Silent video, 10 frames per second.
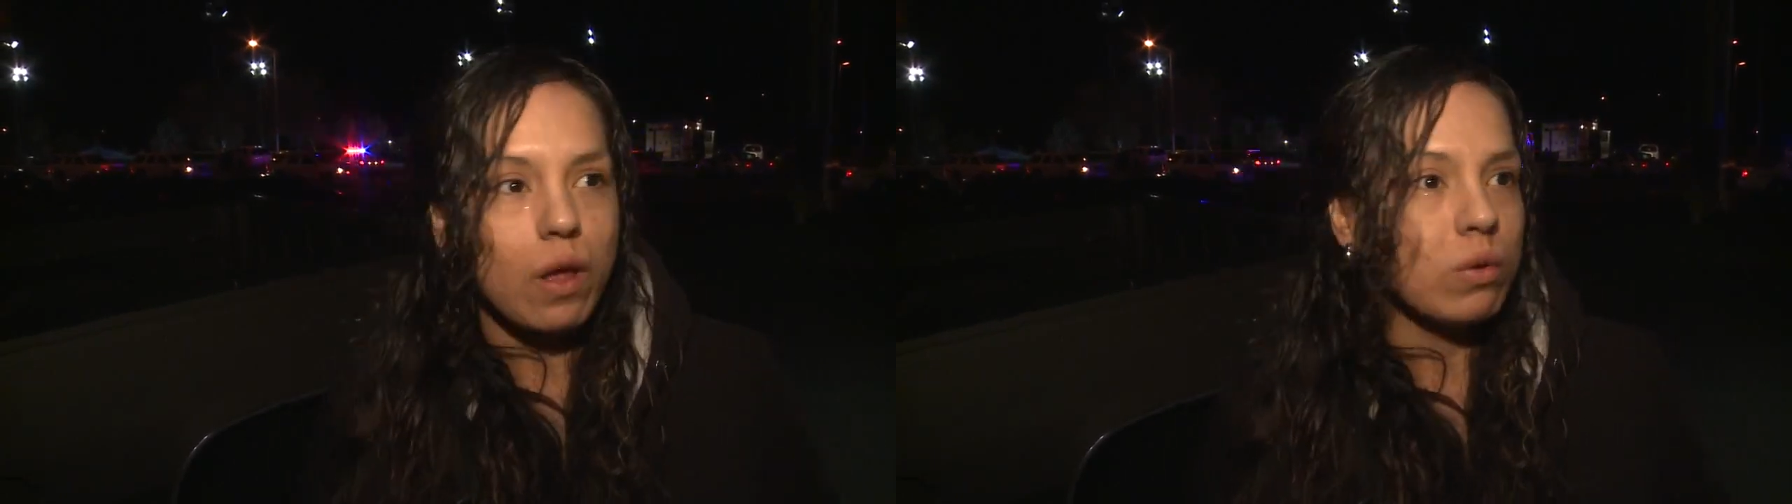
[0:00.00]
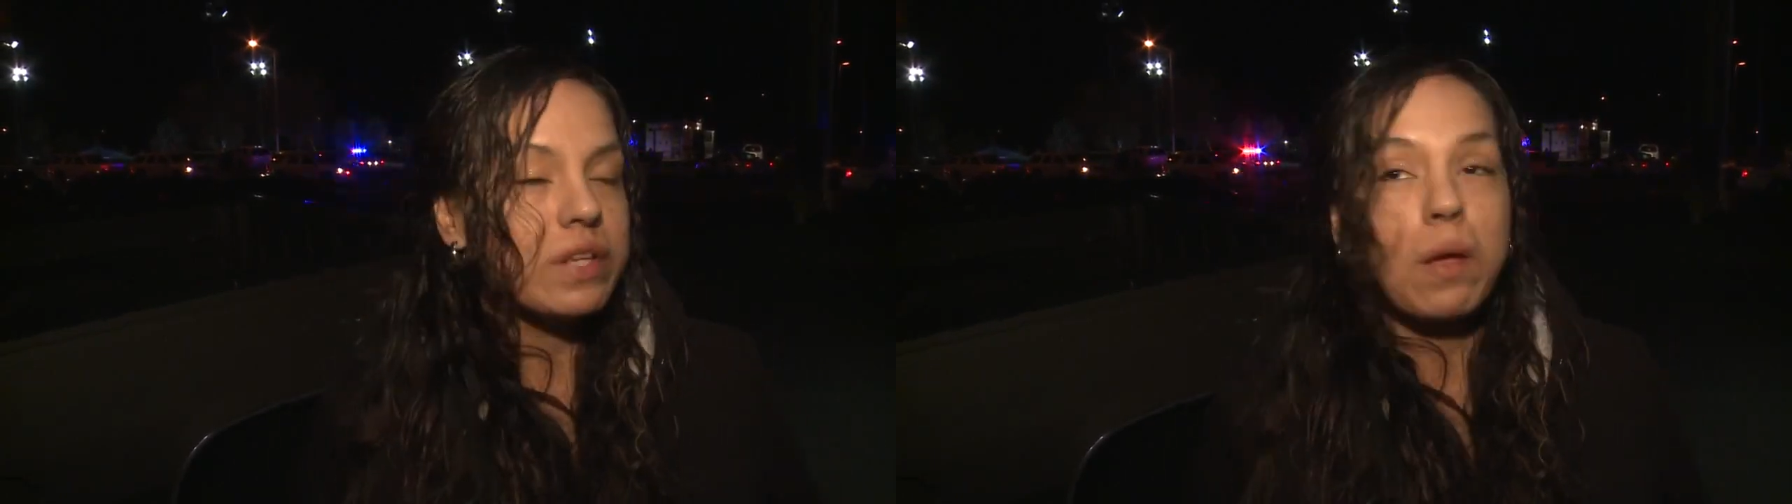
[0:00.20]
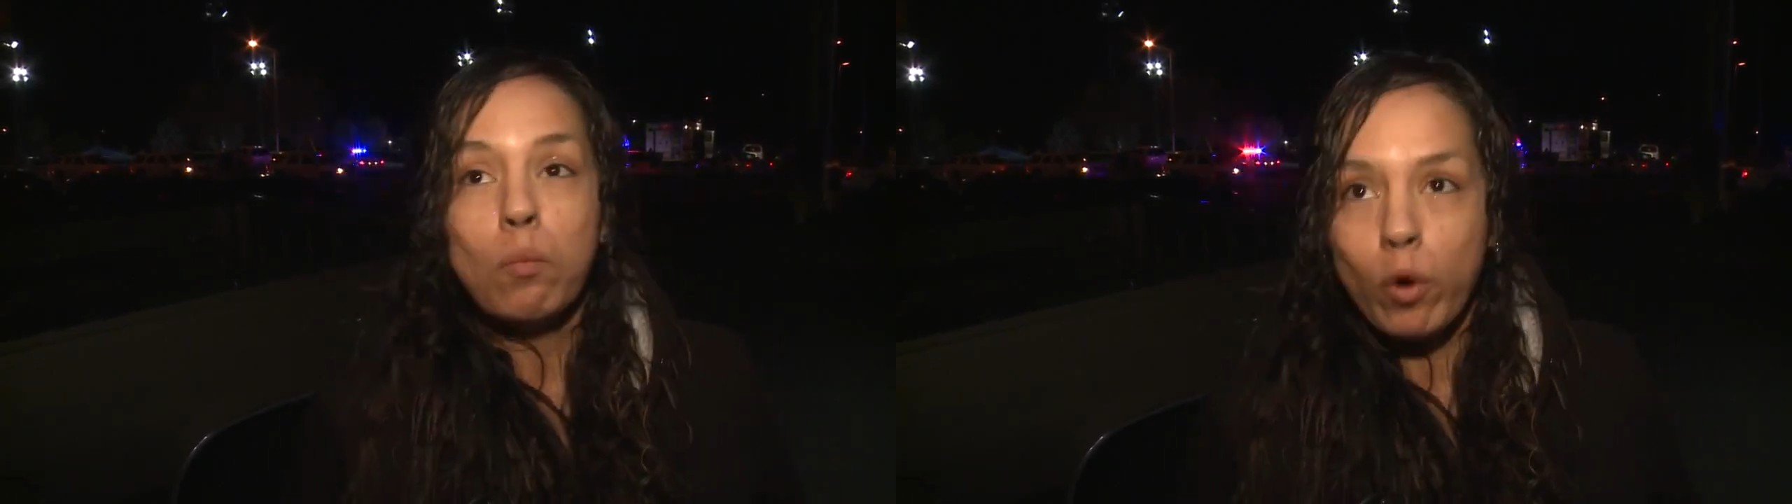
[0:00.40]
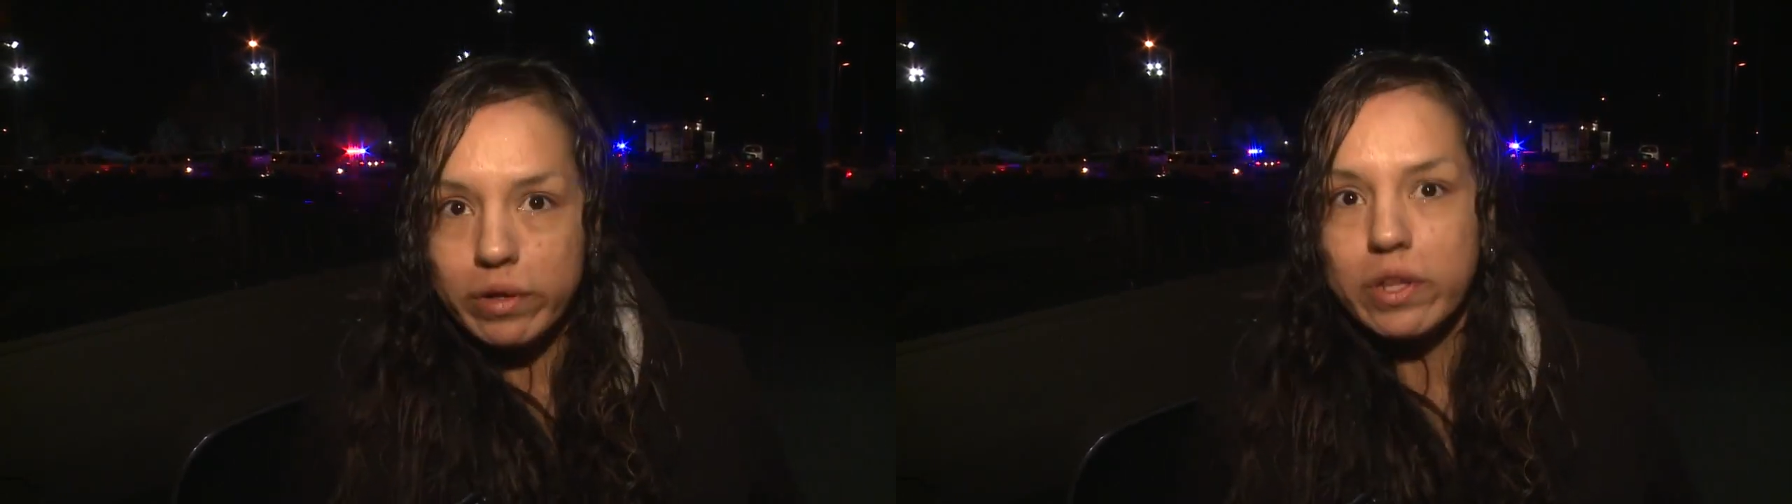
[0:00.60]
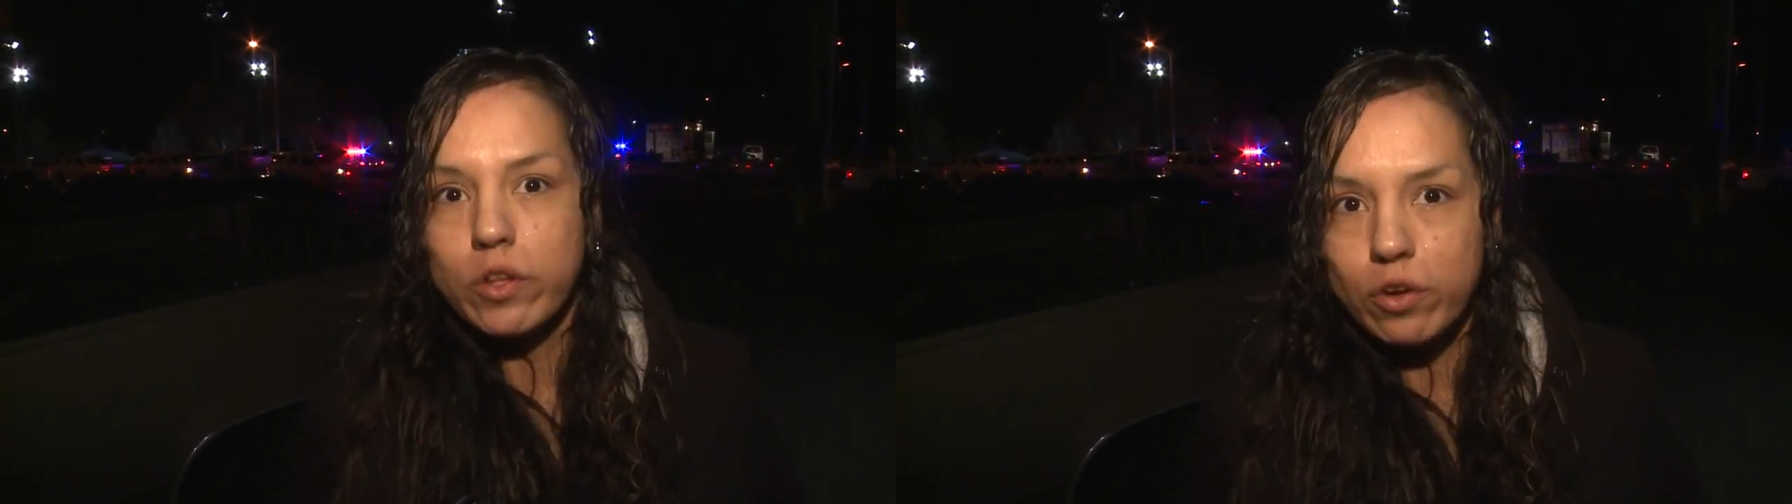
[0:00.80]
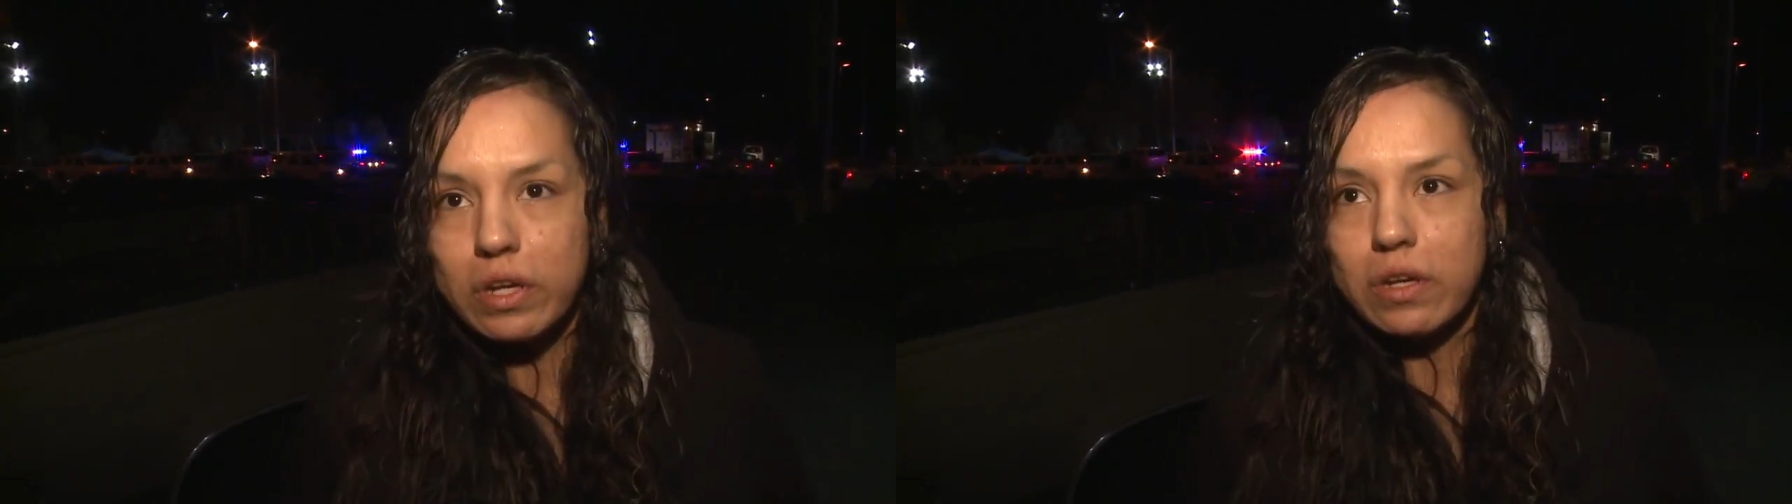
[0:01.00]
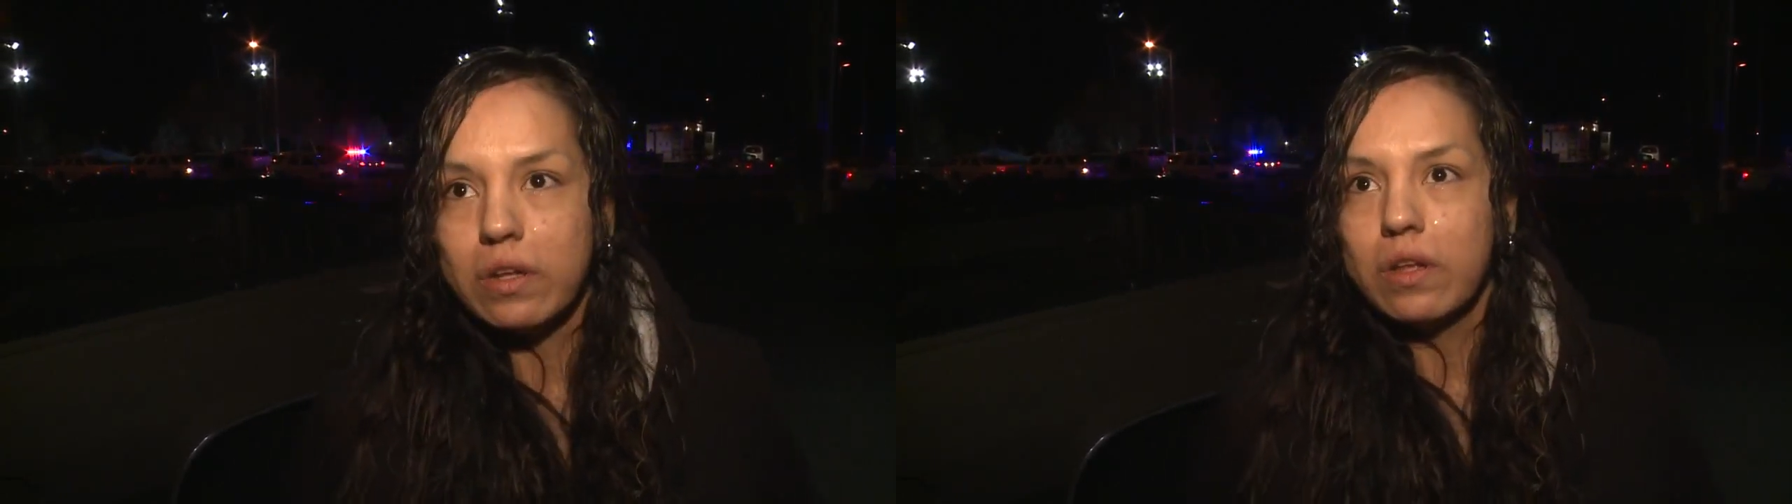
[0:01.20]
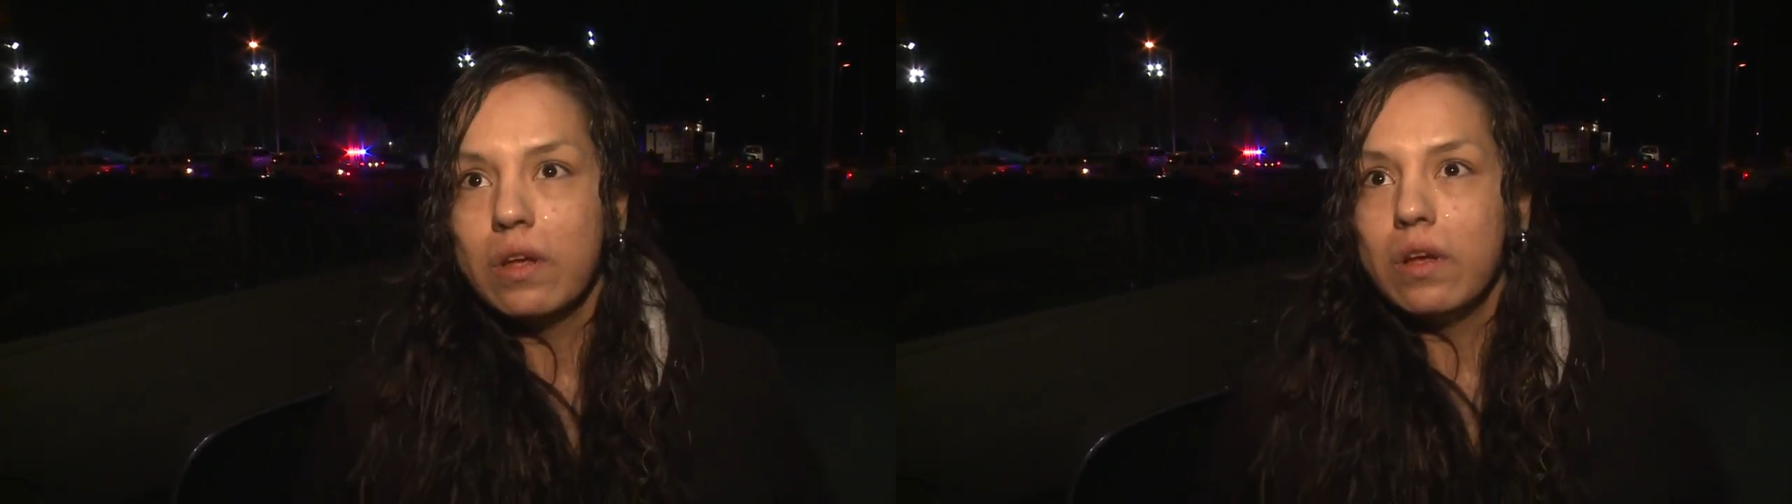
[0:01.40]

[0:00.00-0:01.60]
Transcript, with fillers: it was like more than 30.